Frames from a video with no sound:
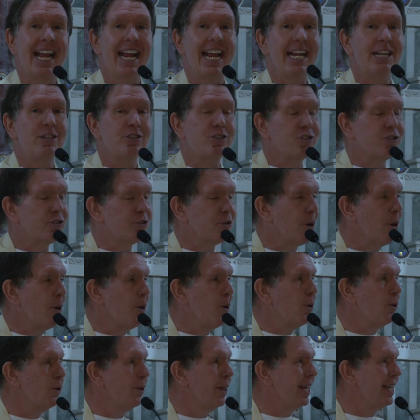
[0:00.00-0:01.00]
his
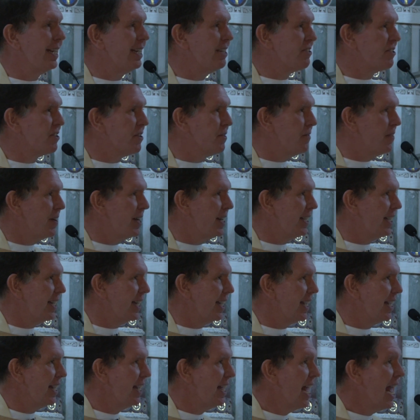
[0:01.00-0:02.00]
soul and his
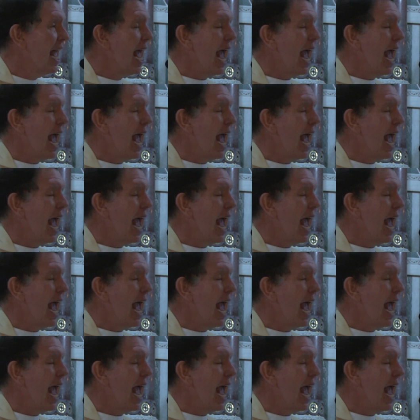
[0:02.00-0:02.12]
divinity.